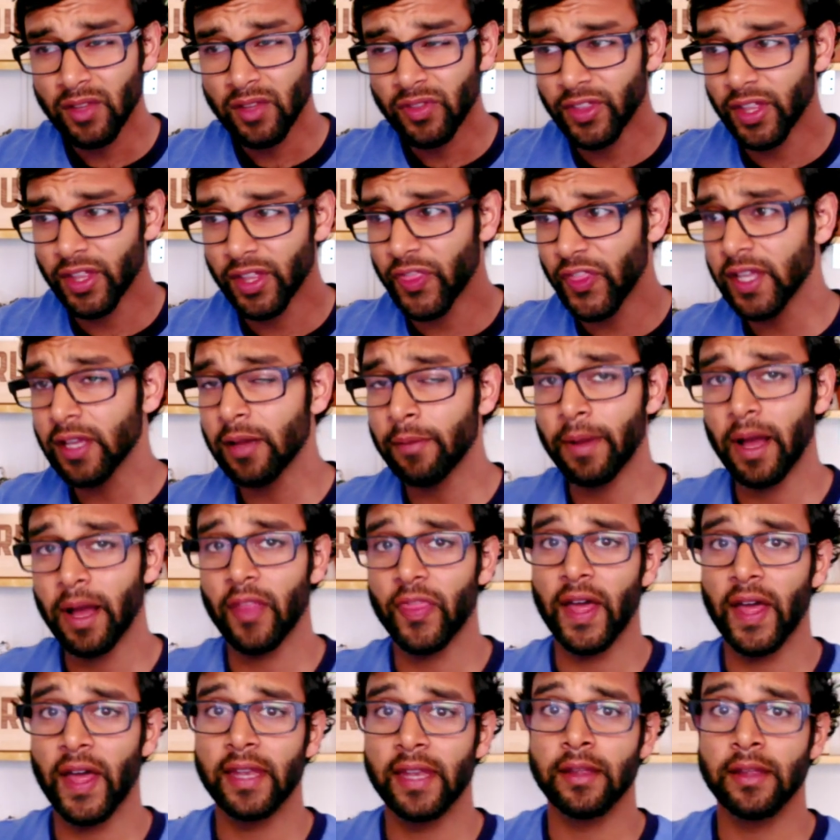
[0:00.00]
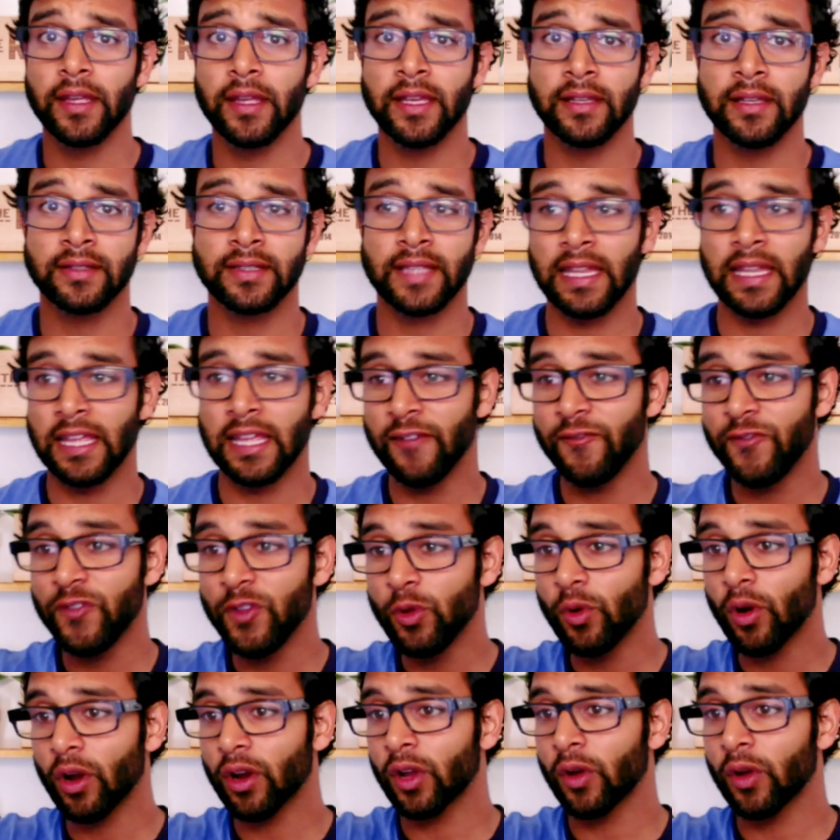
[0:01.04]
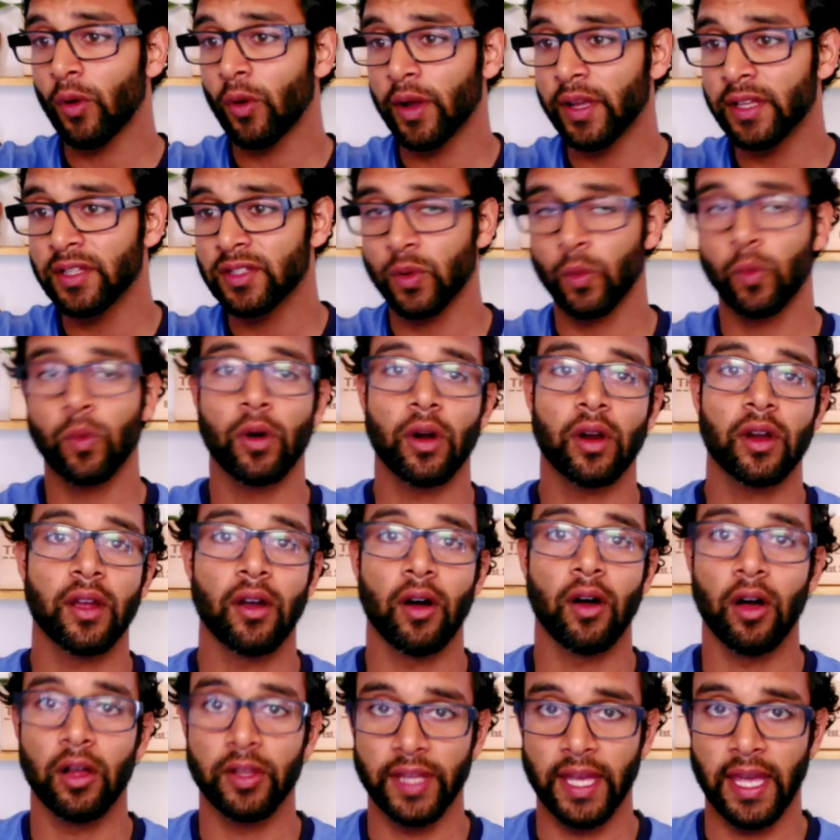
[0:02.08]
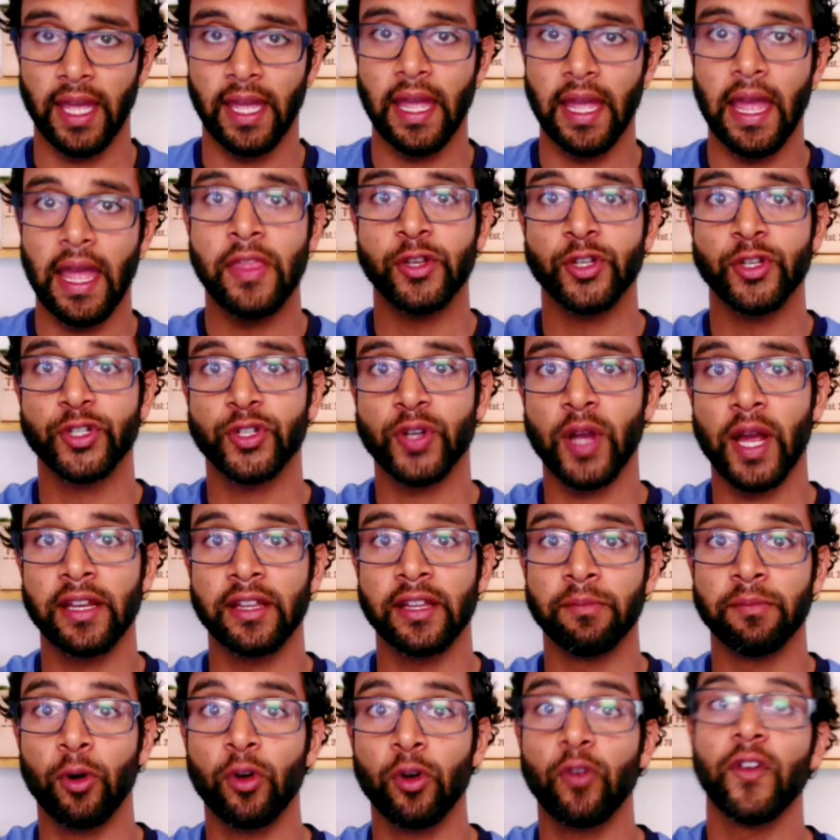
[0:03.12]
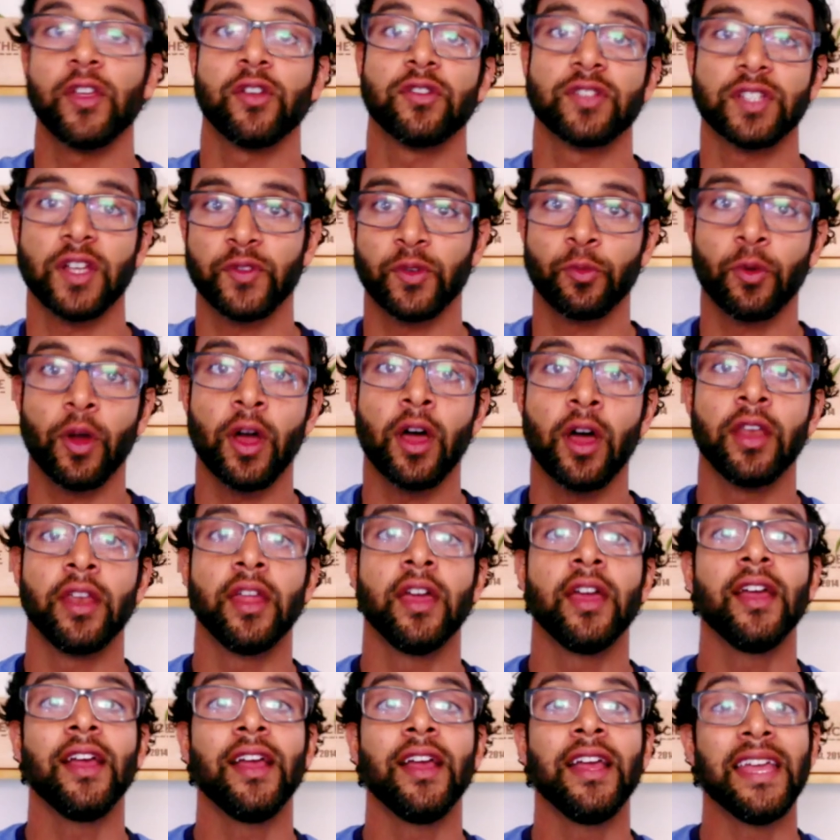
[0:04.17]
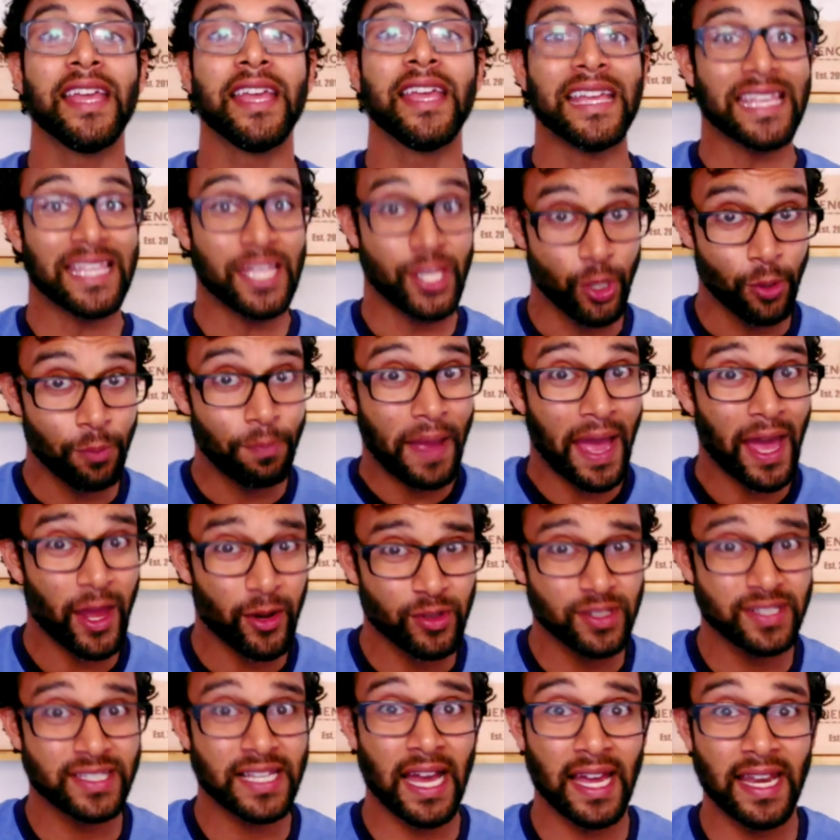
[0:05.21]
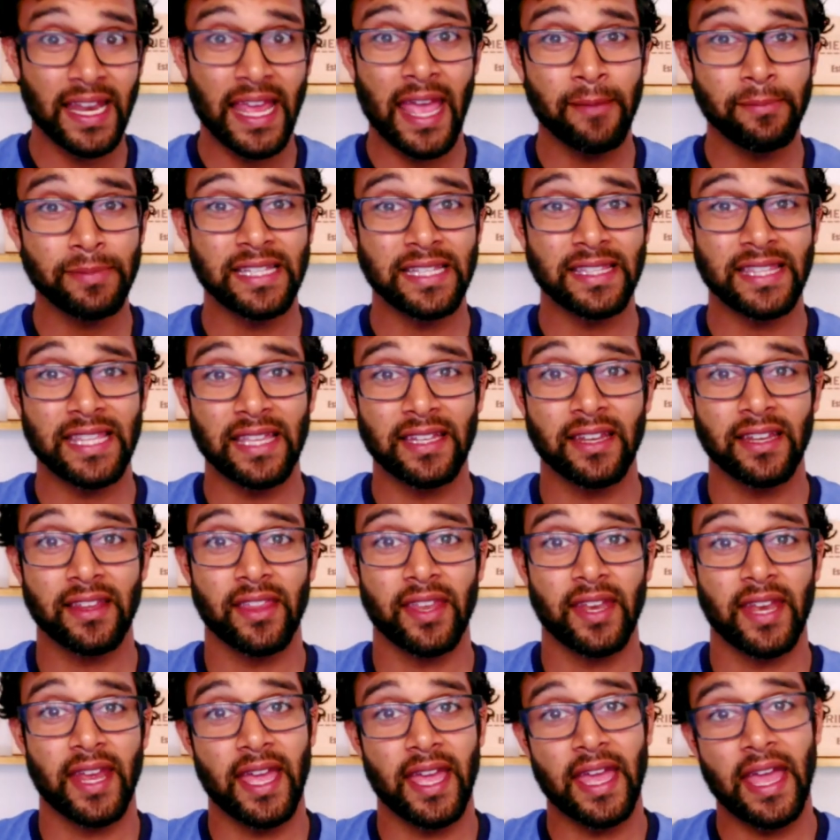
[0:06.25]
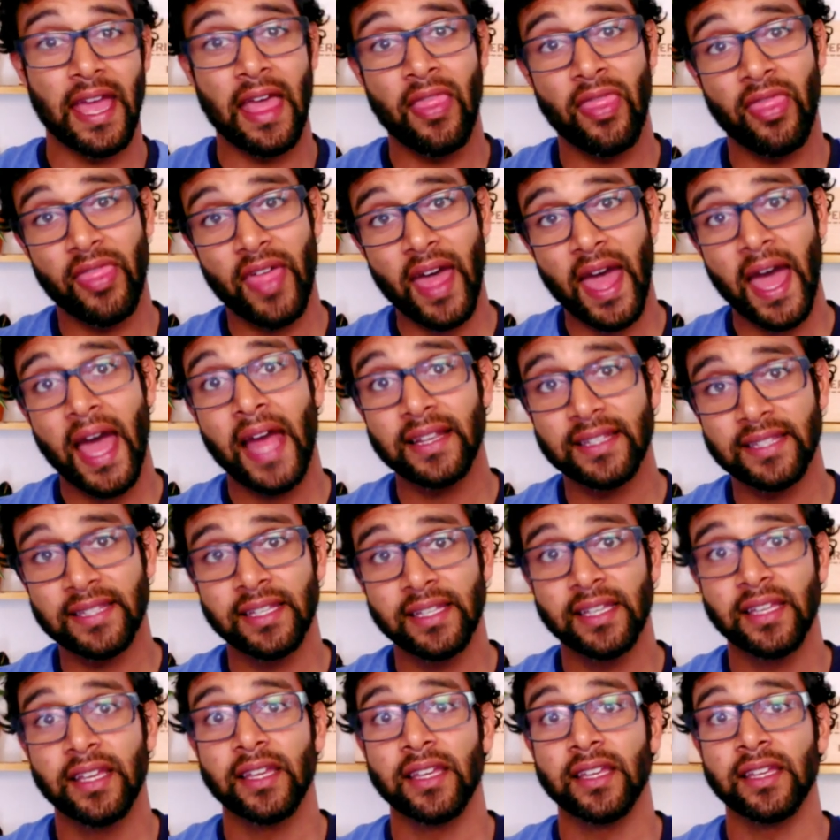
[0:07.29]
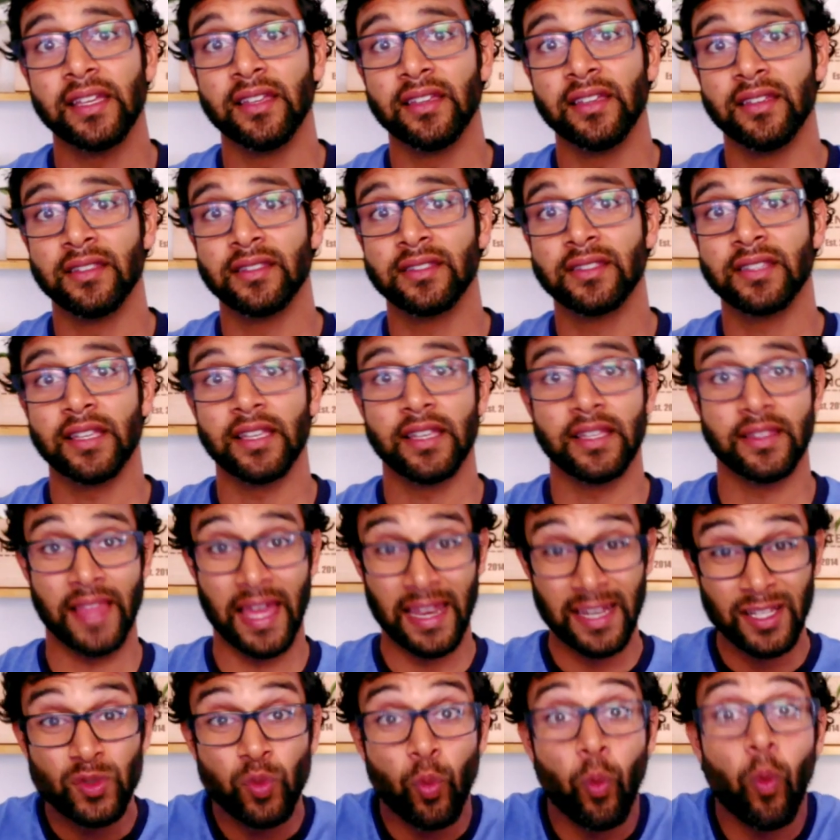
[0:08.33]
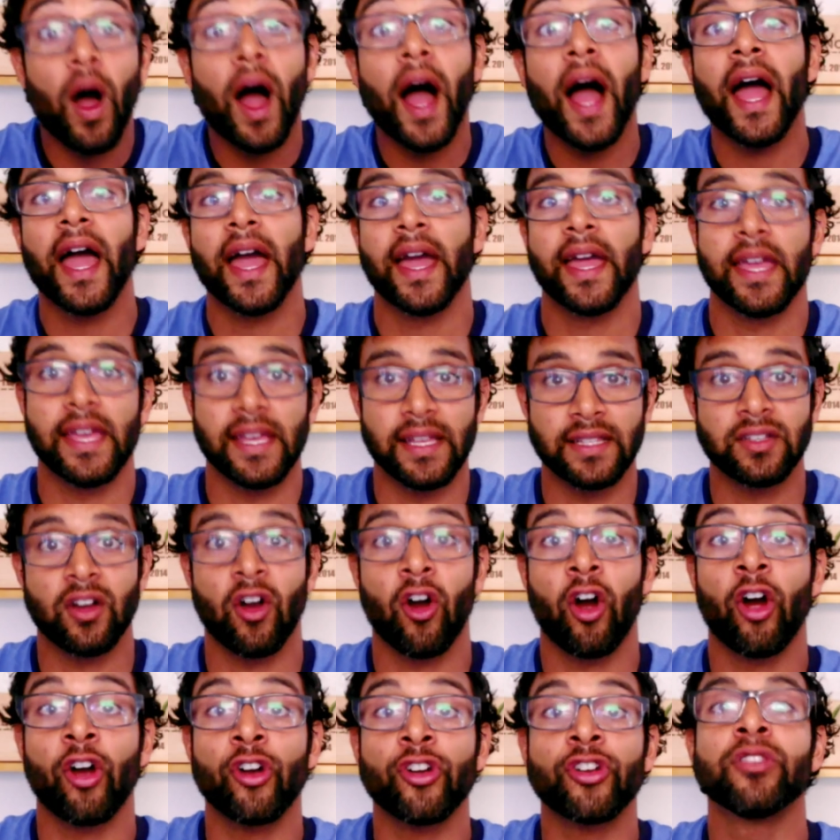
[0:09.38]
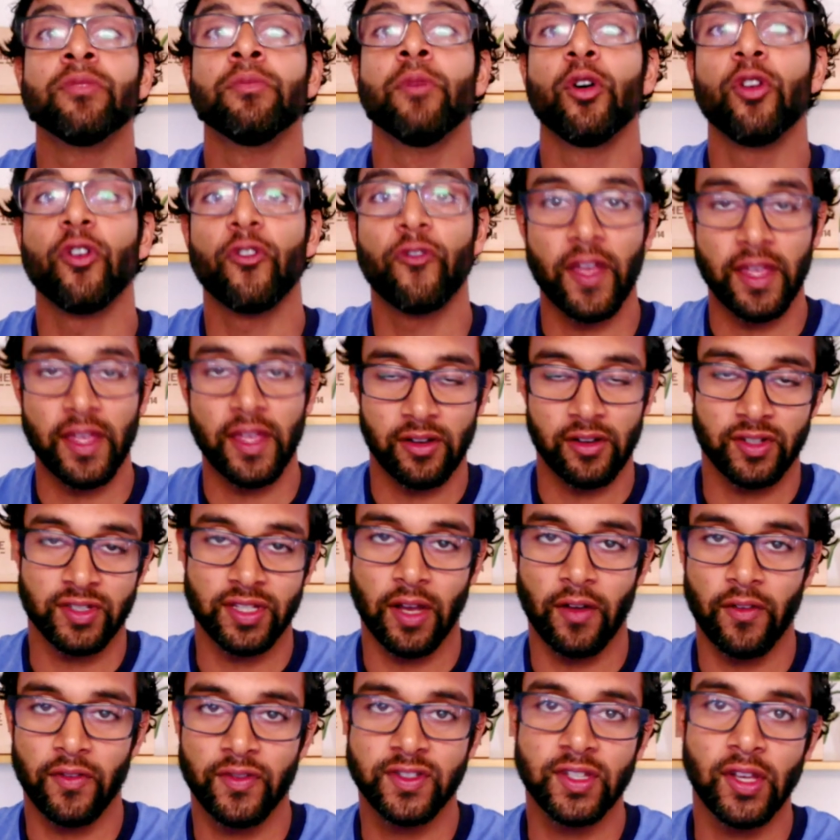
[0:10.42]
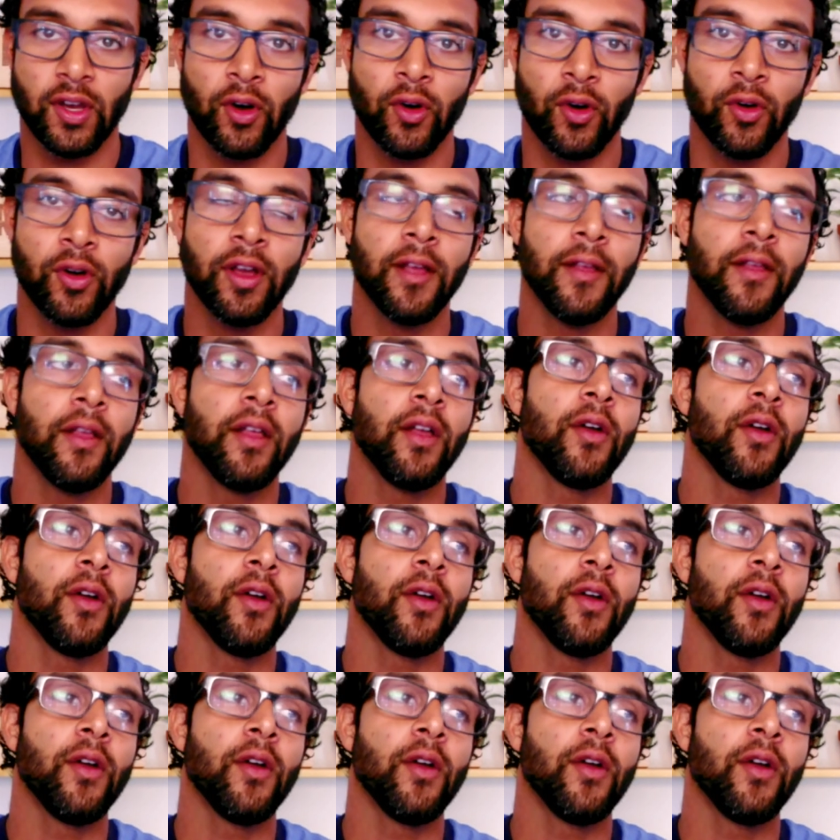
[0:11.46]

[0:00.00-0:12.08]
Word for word: the thing about that is that if you are going to work all day and then you're trying to motivate yourself to run, your battery is kind of empty at the end of the day, and that is why it's harder to motivate yourself. So